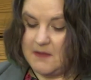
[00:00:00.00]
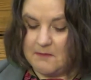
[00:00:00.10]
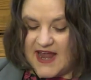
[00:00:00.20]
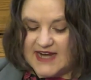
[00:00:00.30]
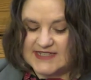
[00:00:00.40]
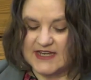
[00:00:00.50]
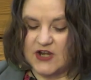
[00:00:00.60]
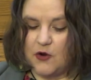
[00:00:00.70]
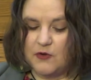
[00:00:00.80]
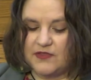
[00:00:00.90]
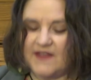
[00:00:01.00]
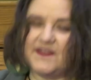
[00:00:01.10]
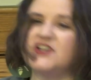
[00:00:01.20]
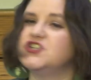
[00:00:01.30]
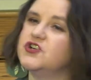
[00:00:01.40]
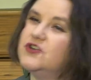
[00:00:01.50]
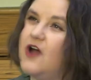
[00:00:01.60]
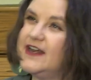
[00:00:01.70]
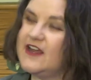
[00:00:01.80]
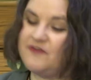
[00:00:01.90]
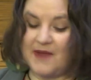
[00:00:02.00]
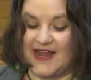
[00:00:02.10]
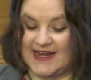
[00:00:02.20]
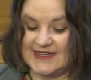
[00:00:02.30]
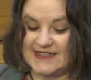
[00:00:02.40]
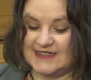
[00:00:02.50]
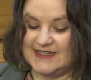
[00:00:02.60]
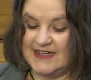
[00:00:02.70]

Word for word: makes an oath that they should not have made,